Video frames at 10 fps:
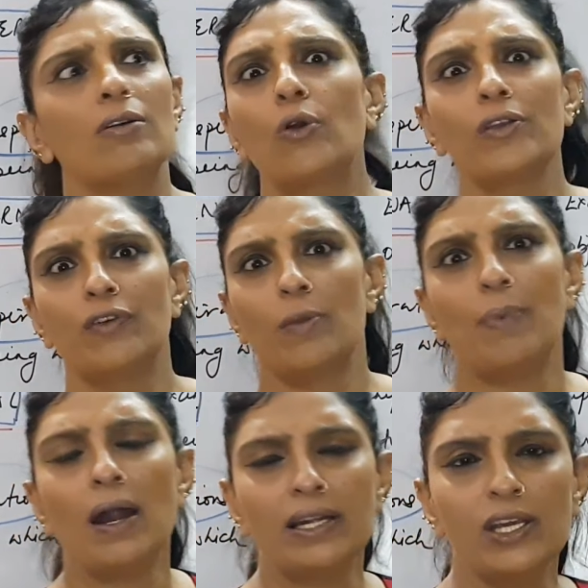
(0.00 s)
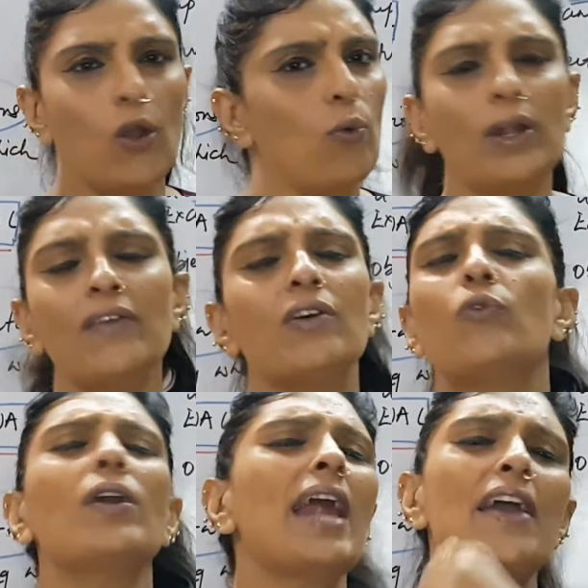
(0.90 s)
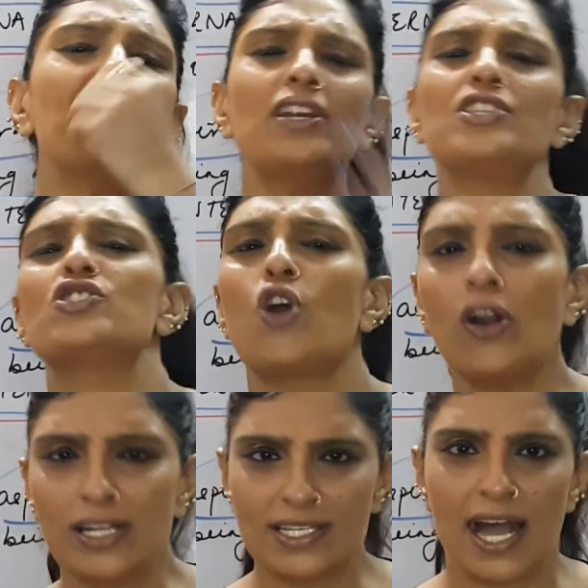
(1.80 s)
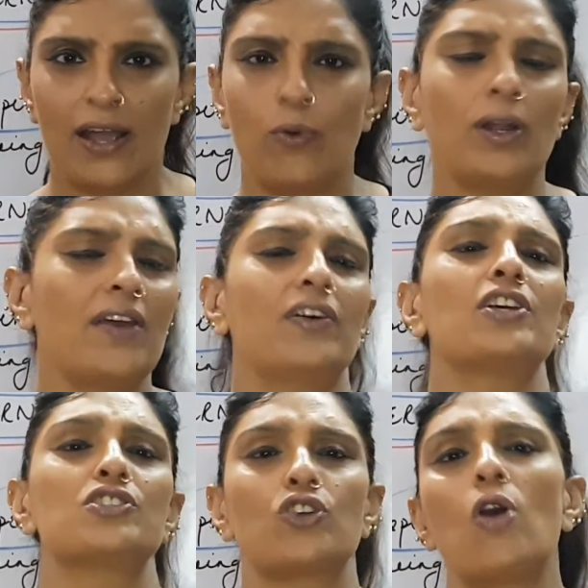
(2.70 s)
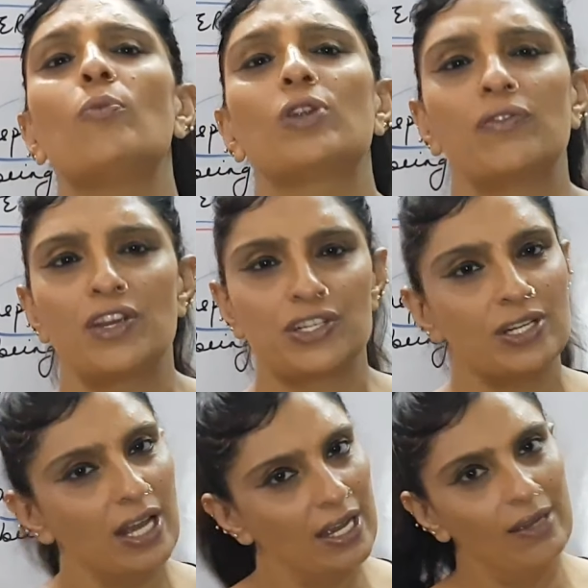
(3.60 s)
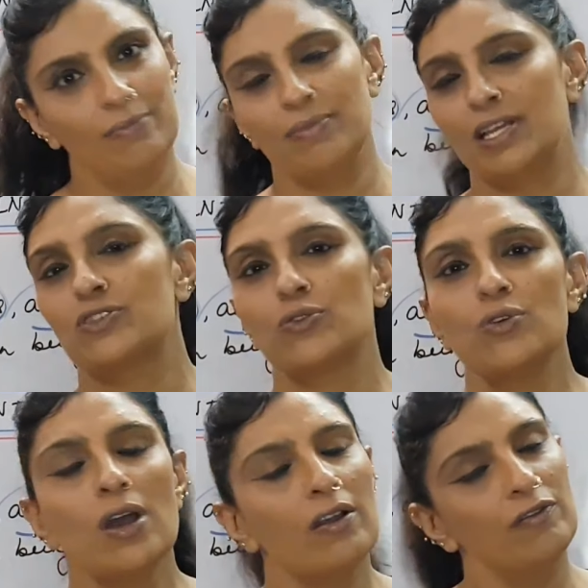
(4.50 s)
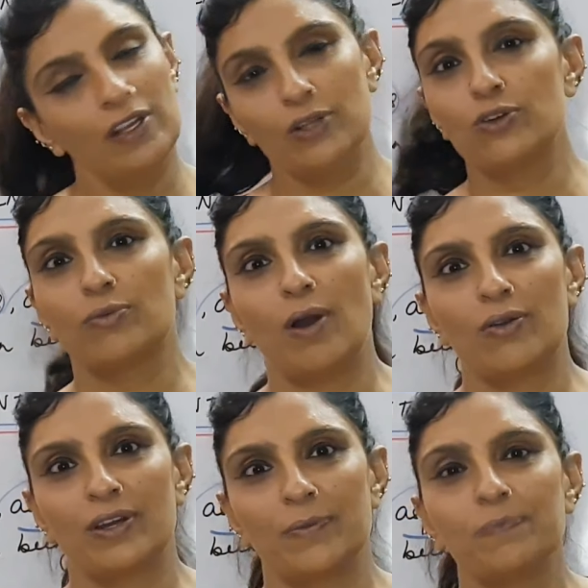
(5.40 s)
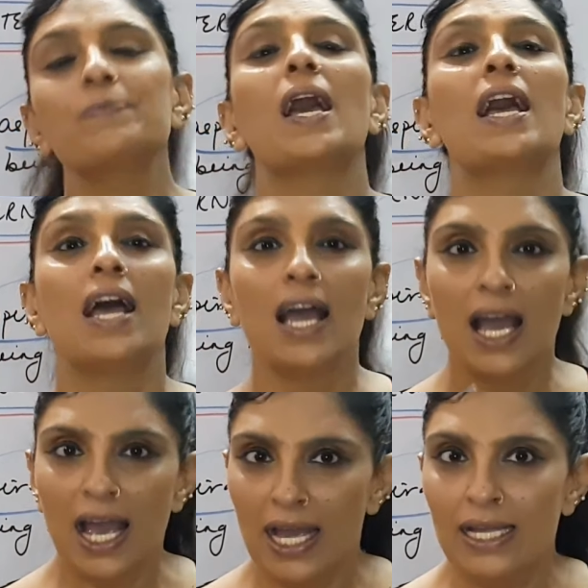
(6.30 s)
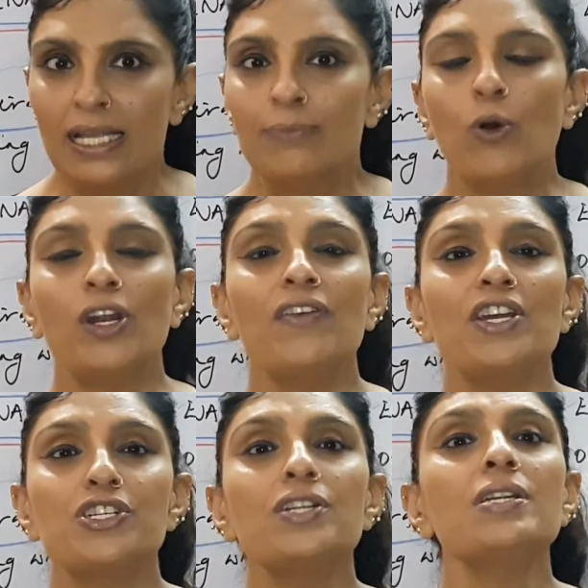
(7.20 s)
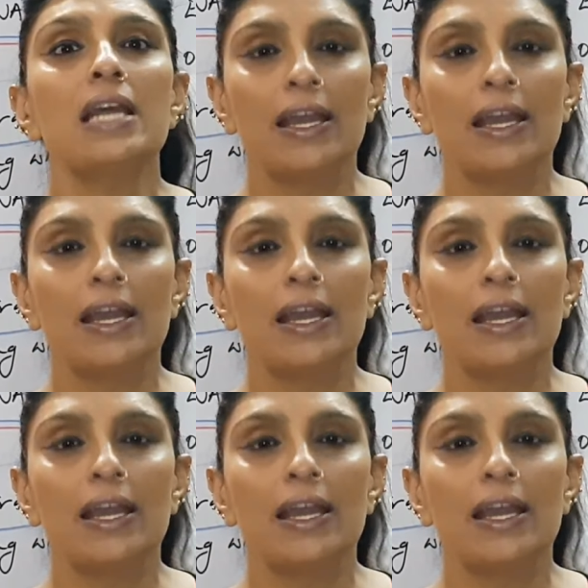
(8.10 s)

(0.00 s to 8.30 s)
going for a party or whatever is your desire, whatever is your motivation makes you feel good about it. Motivation,